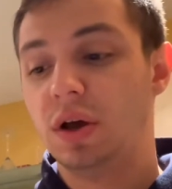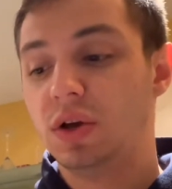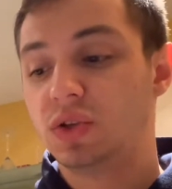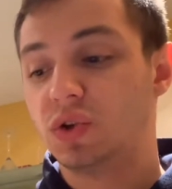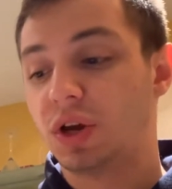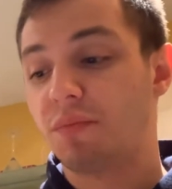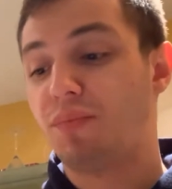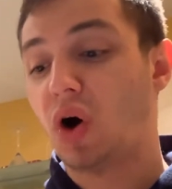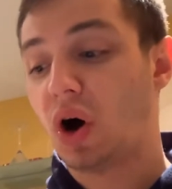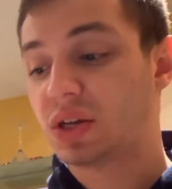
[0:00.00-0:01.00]
So you can
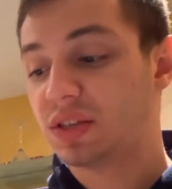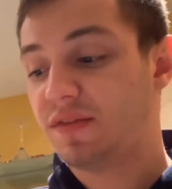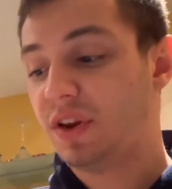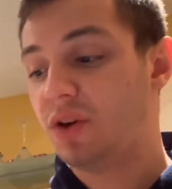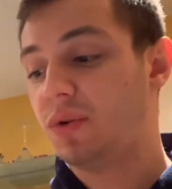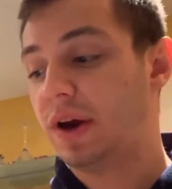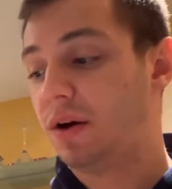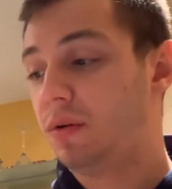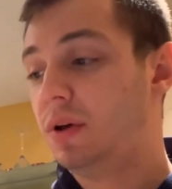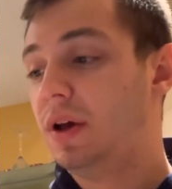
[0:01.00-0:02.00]
pause the video
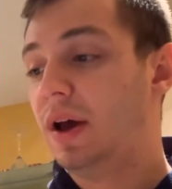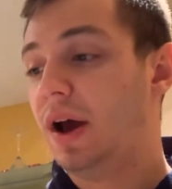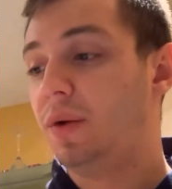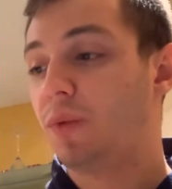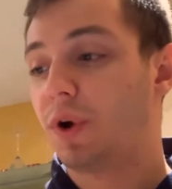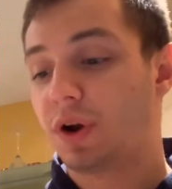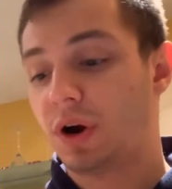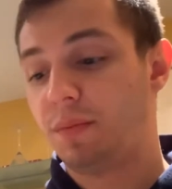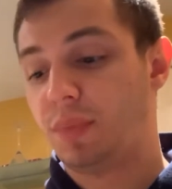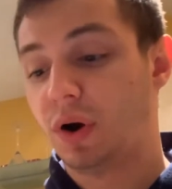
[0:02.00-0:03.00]
now and work
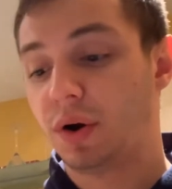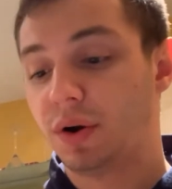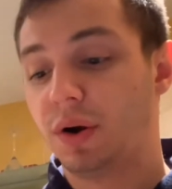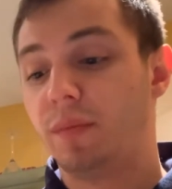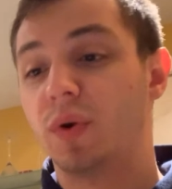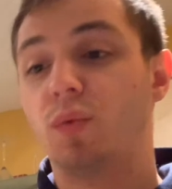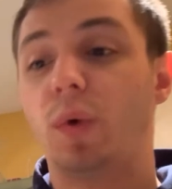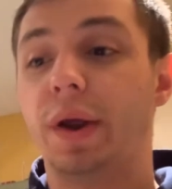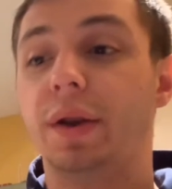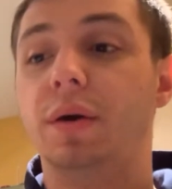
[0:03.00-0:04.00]
on part number
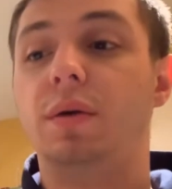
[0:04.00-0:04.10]
1.